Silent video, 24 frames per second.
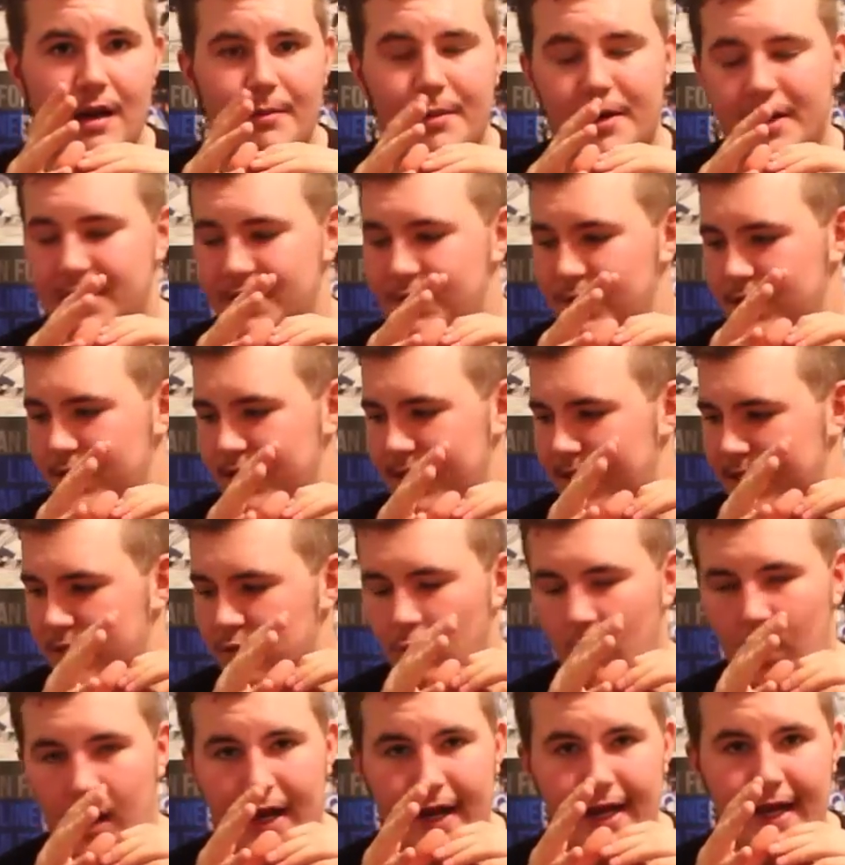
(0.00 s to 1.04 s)
But as soon as it gets
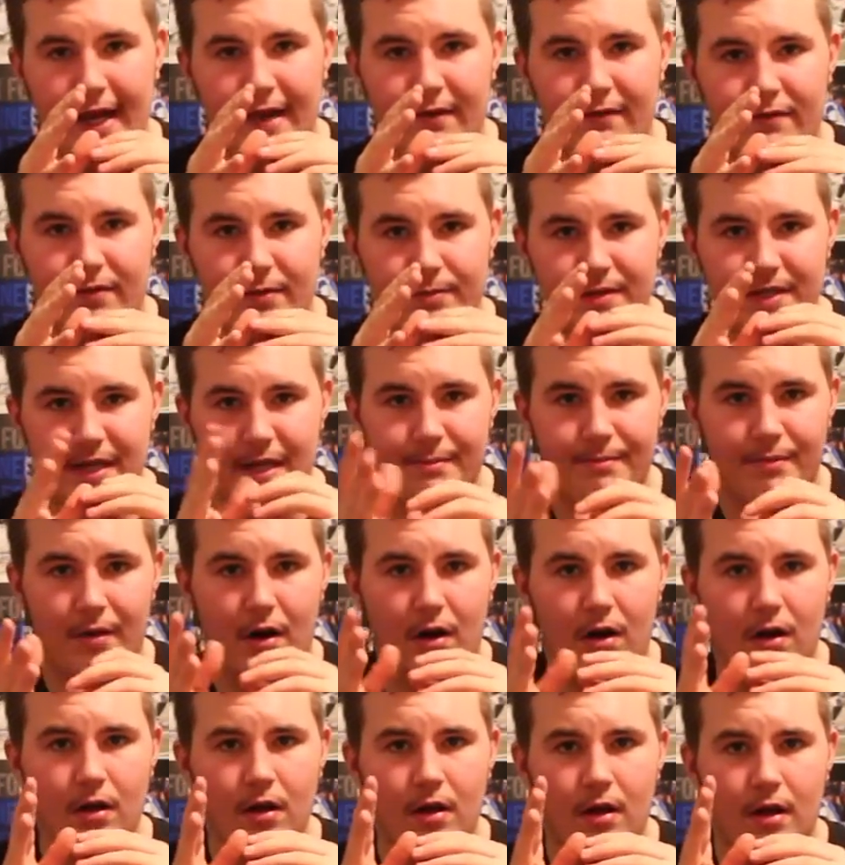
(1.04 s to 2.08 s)
wet again from, say, a
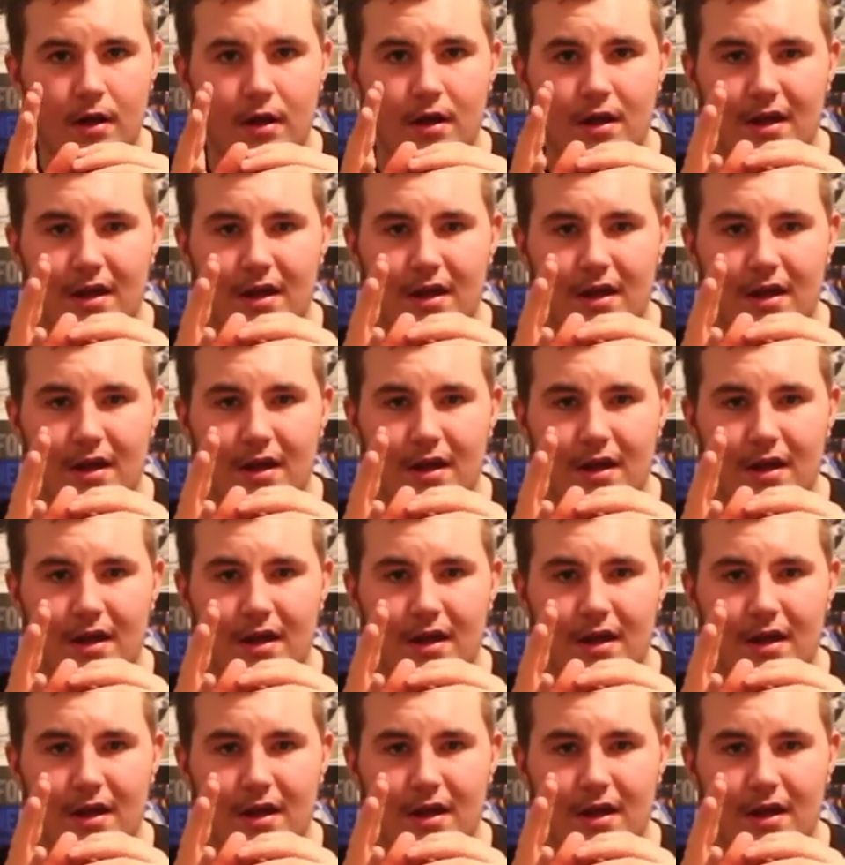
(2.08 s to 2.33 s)
ball,